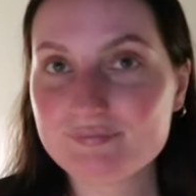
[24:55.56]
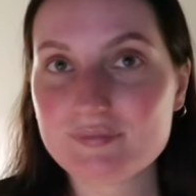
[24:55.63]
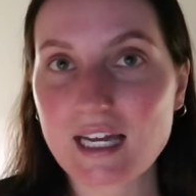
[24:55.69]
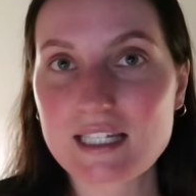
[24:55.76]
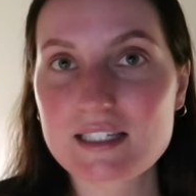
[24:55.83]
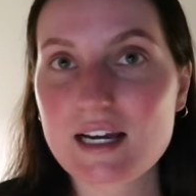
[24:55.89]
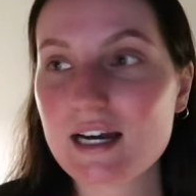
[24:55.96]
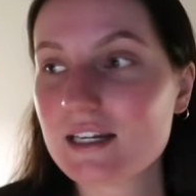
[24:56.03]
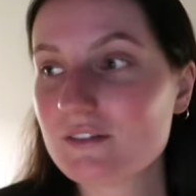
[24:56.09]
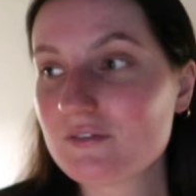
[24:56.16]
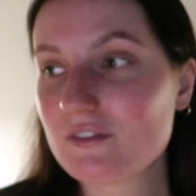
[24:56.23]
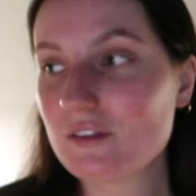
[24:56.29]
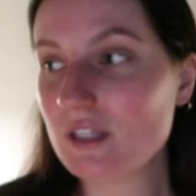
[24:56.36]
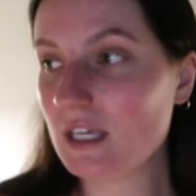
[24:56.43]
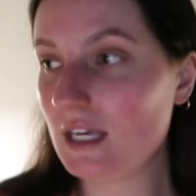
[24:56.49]
that's kind
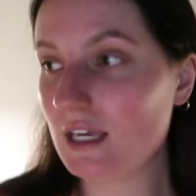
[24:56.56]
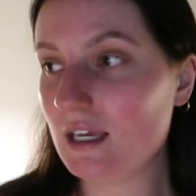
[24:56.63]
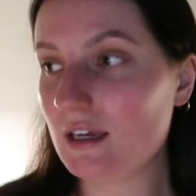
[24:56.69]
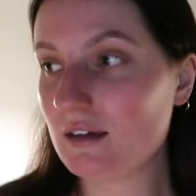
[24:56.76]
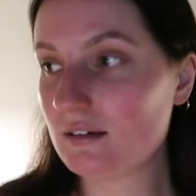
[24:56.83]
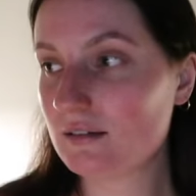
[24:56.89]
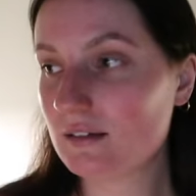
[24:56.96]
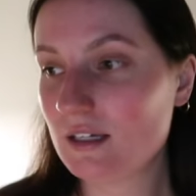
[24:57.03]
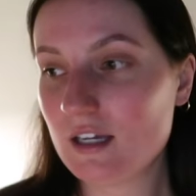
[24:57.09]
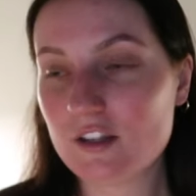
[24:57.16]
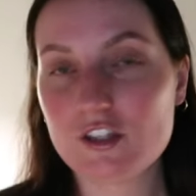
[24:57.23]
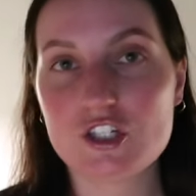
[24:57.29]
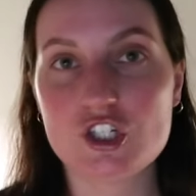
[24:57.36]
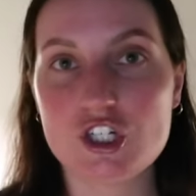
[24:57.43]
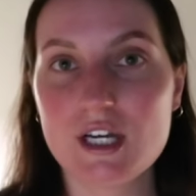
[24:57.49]
of the
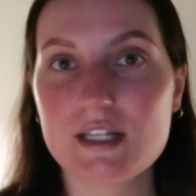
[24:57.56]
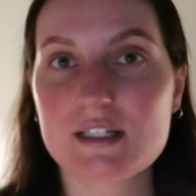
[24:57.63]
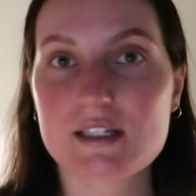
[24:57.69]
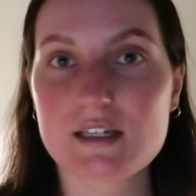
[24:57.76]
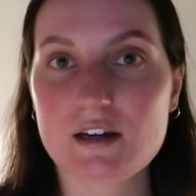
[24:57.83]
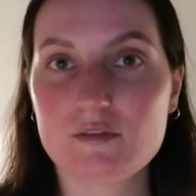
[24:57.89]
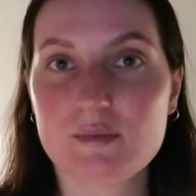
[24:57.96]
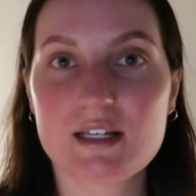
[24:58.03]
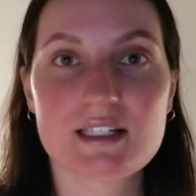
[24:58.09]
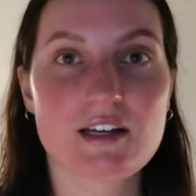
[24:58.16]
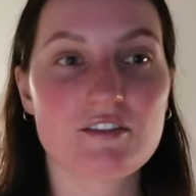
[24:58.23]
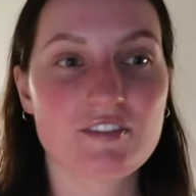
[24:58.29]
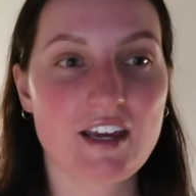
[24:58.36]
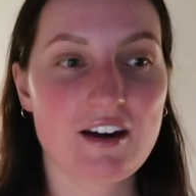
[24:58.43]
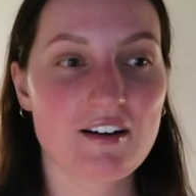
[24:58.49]
the gist of my
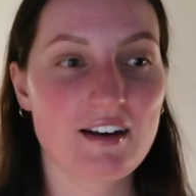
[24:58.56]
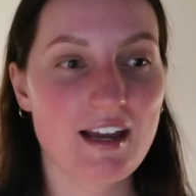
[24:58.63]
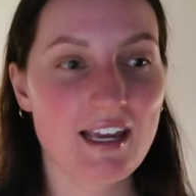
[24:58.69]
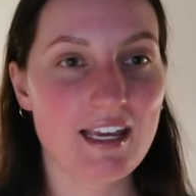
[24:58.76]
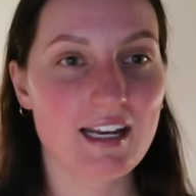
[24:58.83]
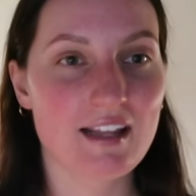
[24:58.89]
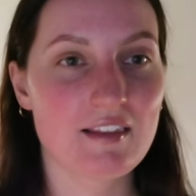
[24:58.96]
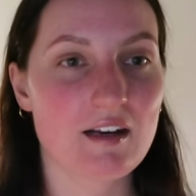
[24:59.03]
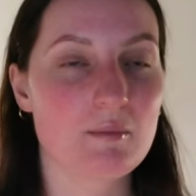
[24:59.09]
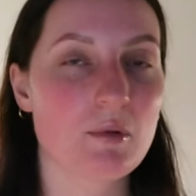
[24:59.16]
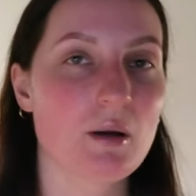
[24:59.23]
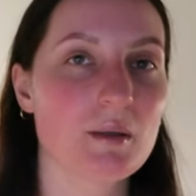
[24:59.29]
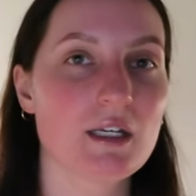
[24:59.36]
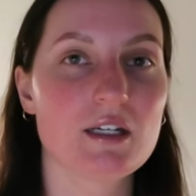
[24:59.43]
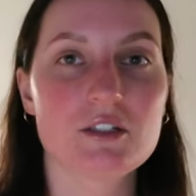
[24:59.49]
self-care night and then I'm
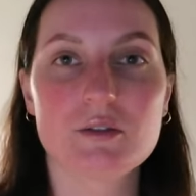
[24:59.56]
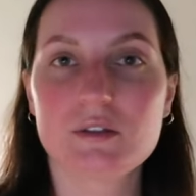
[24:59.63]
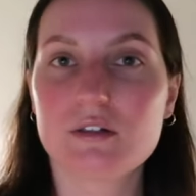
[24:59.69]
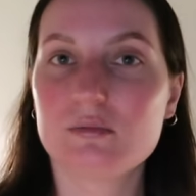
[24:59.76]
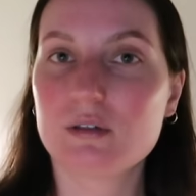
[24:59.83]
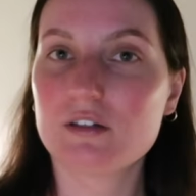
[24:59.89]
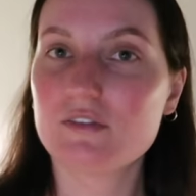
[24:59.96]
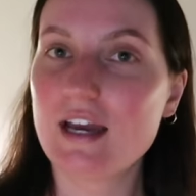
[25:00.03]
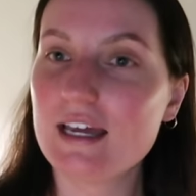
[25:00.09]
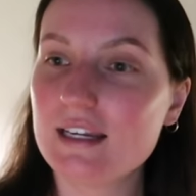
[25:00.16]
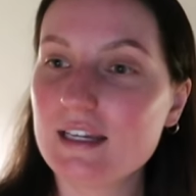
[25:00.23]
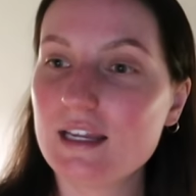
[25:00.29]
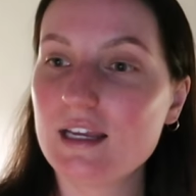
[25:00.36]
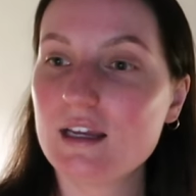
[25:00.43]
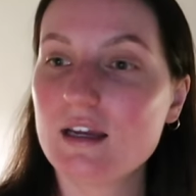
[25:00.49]
probably gonna do a little bit of
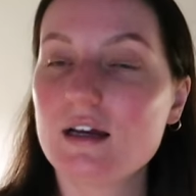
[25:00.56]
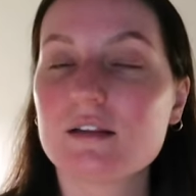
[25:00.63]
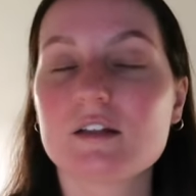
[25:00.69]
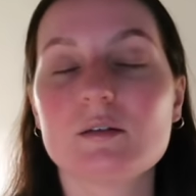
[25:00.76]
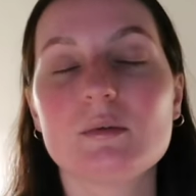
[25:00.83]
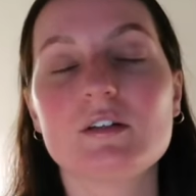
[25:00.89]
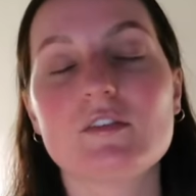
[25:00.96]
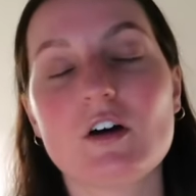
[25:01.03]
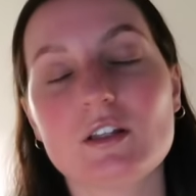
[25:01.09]
editing, a little bit of